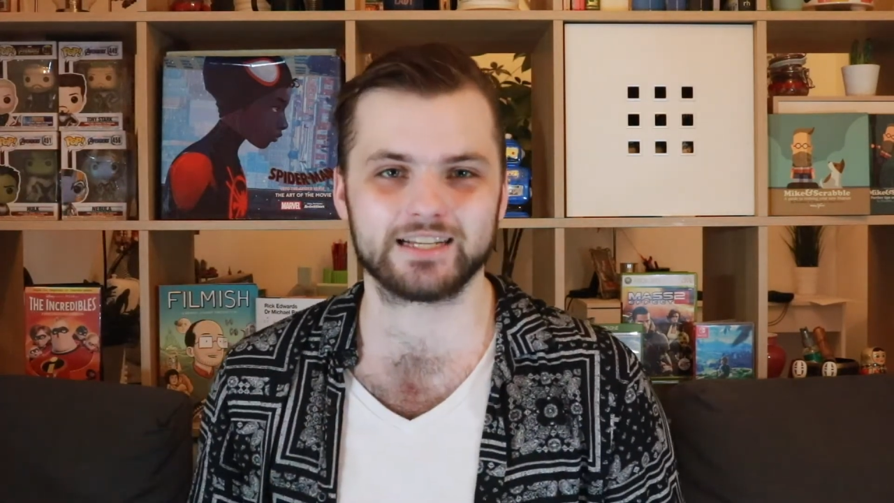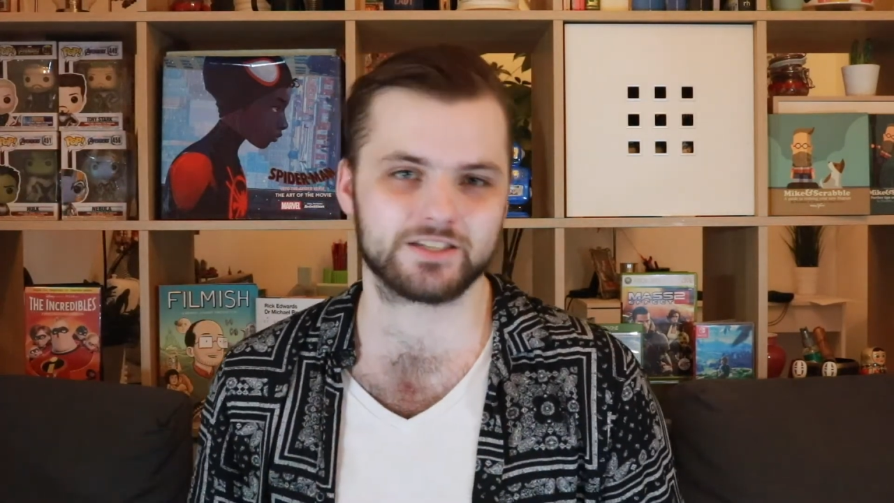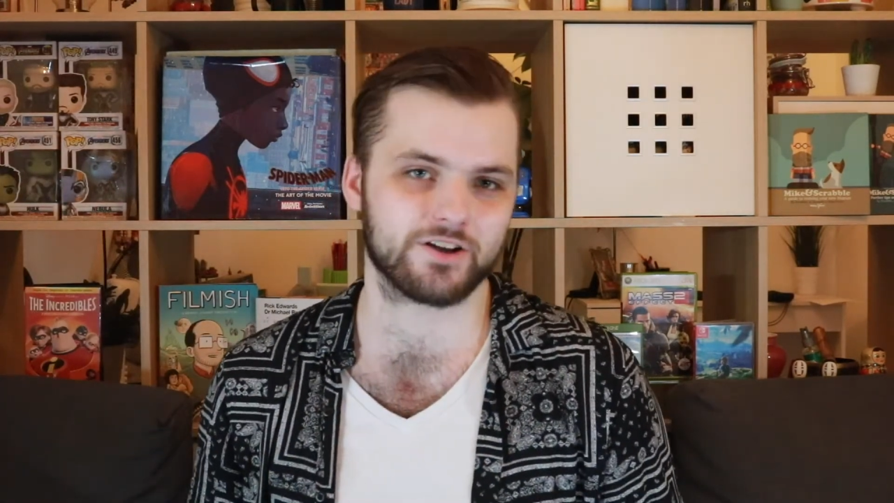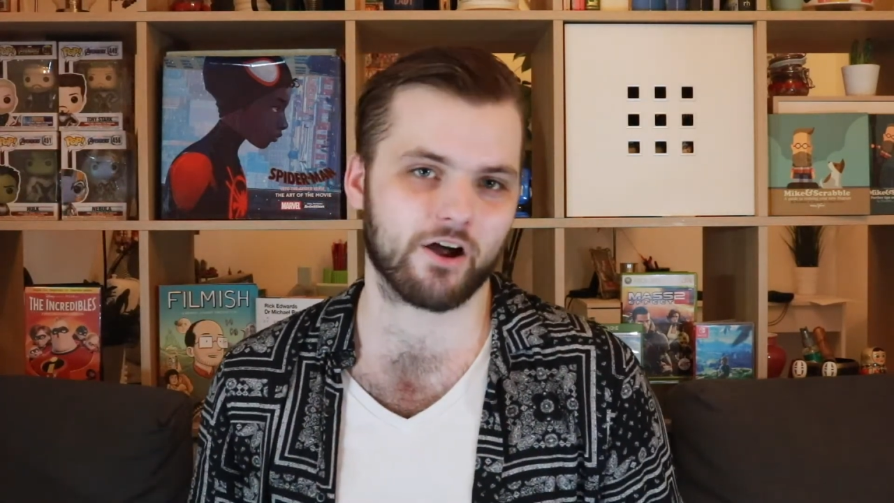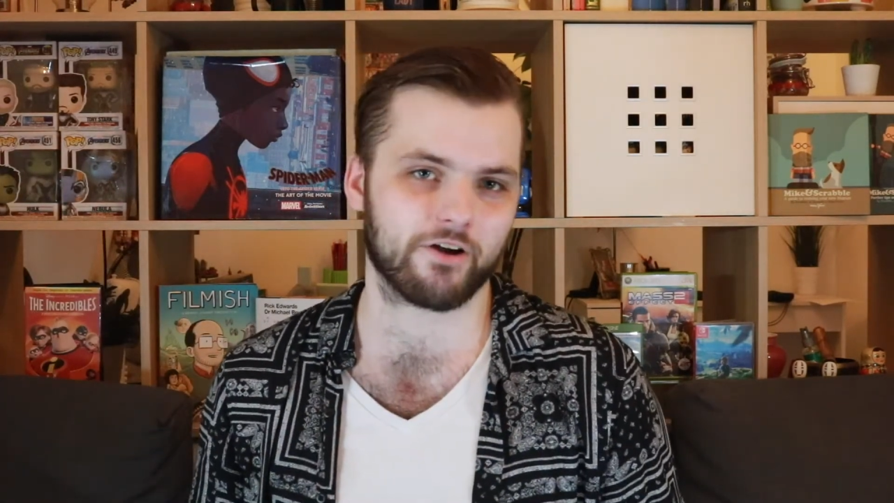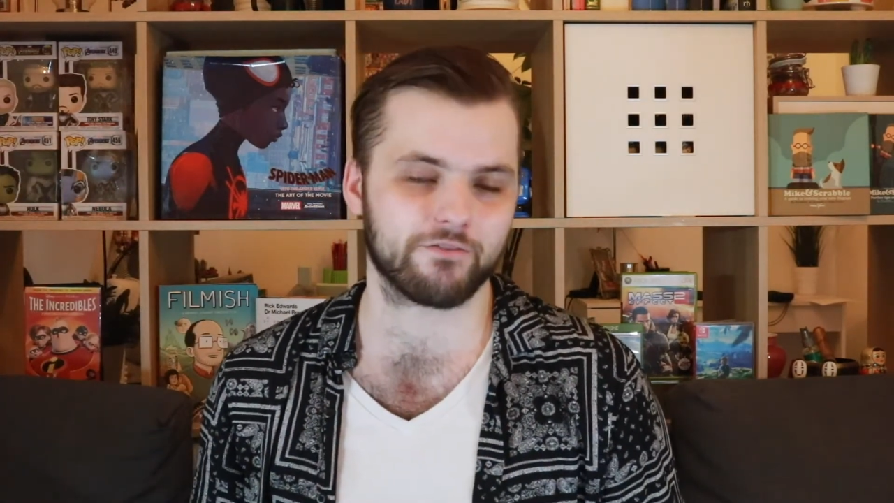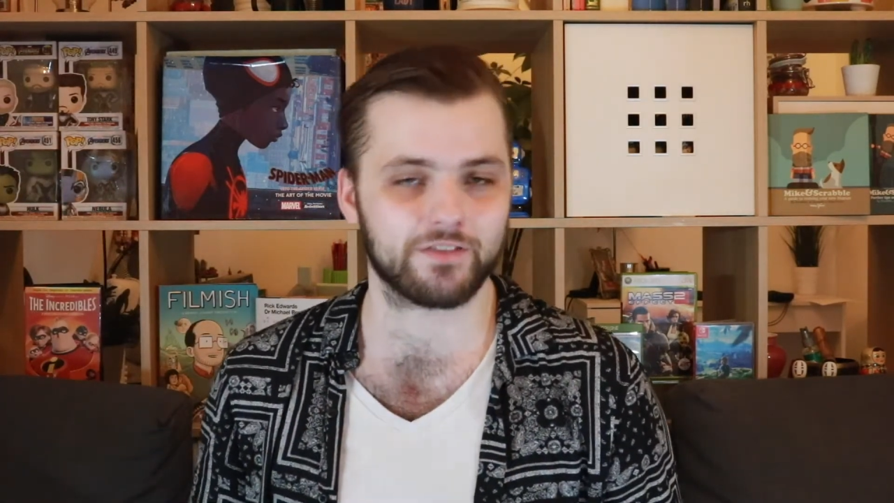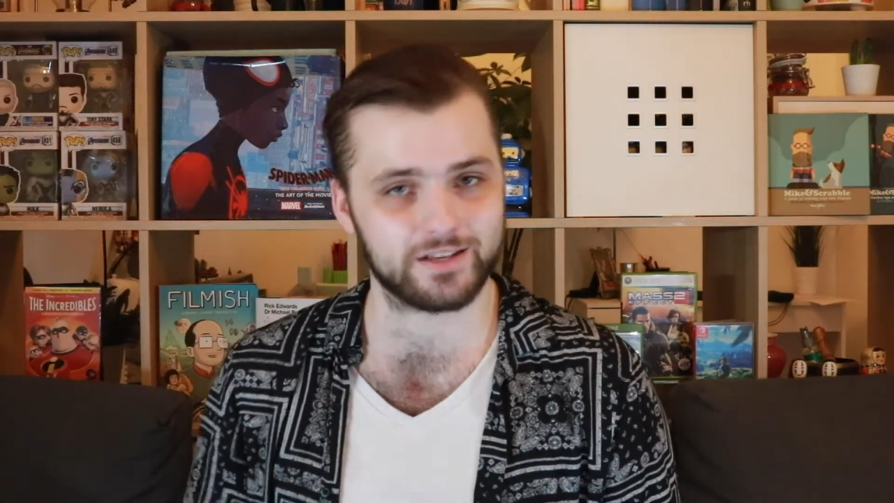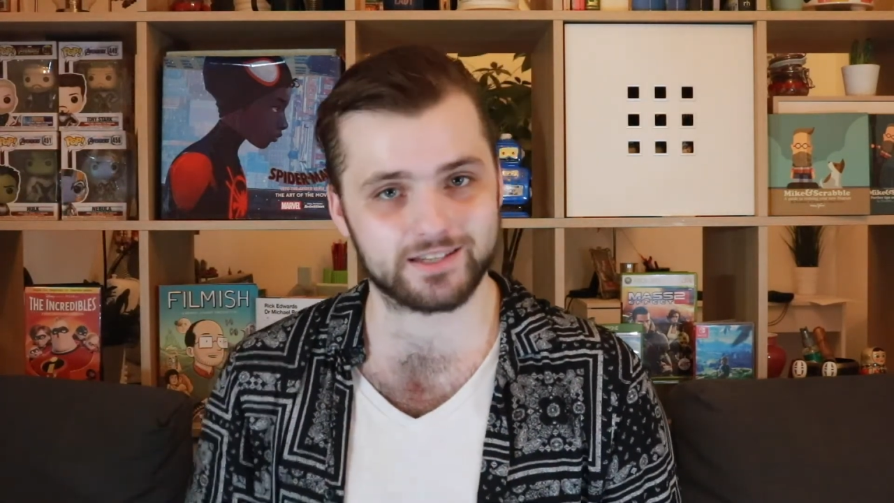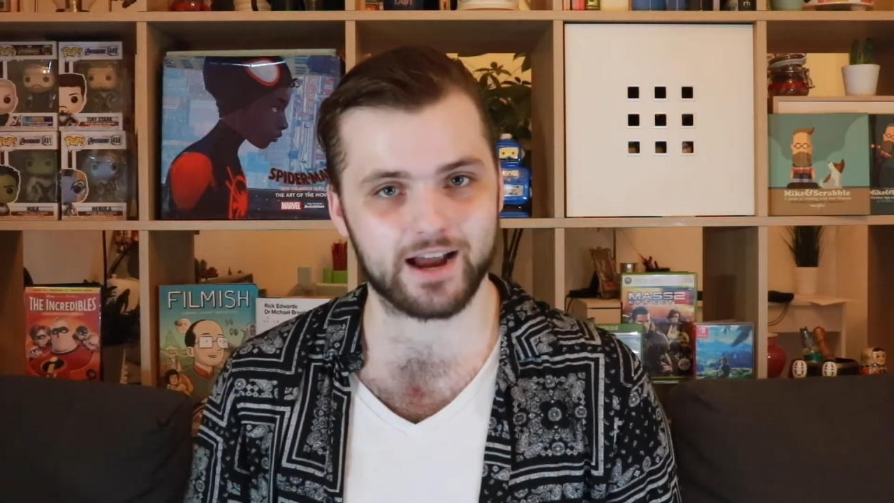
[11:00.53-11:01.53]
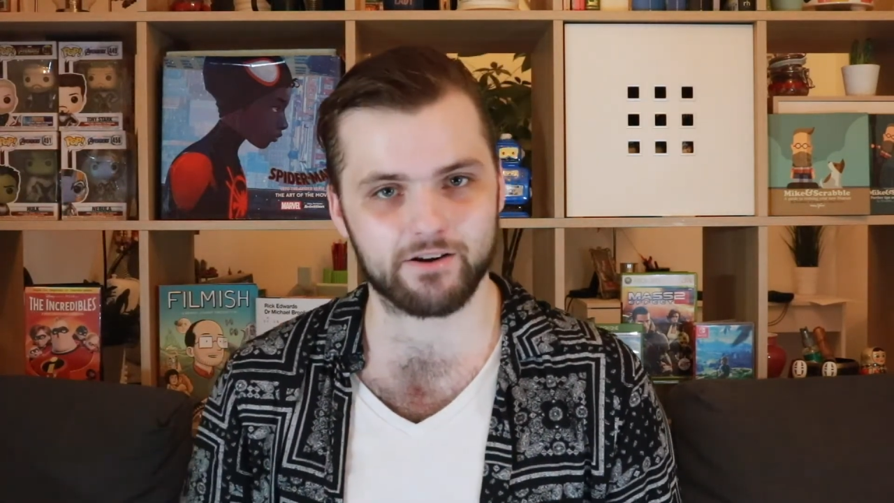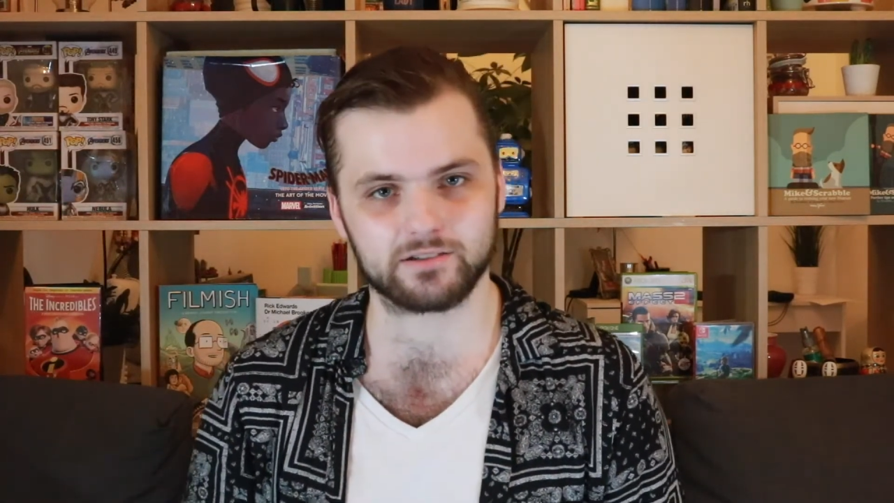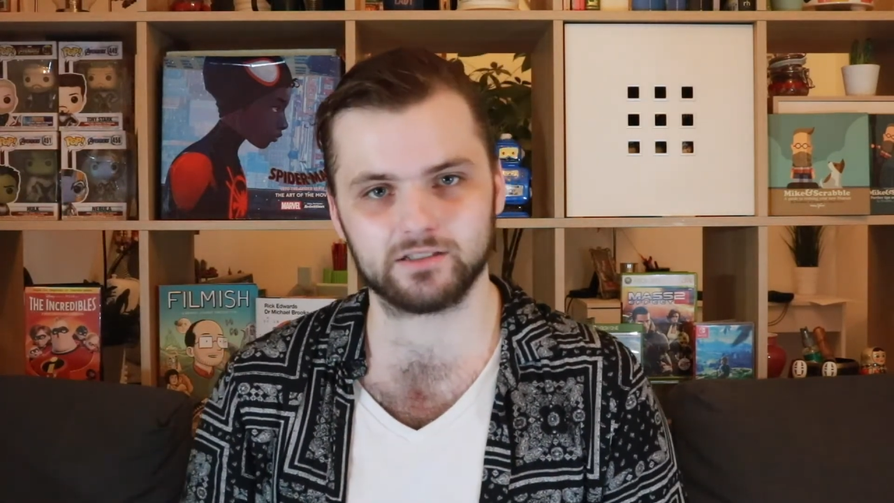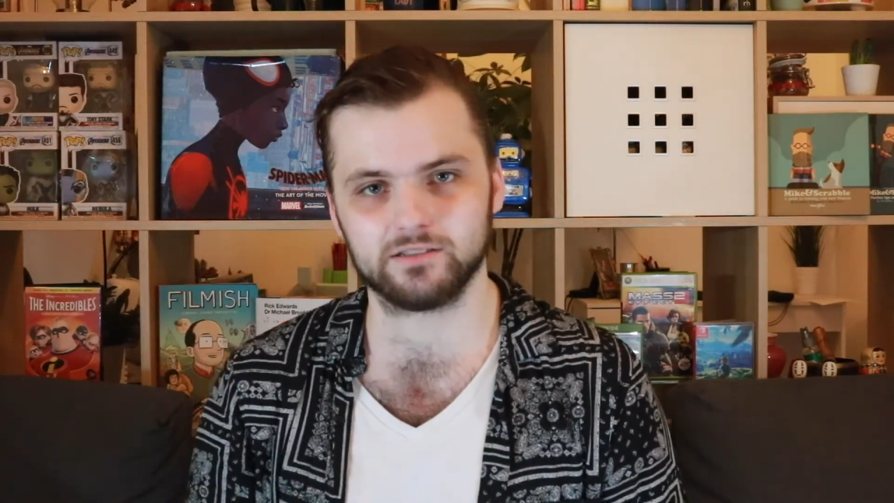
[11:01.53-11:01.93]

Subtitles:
scenario for this character.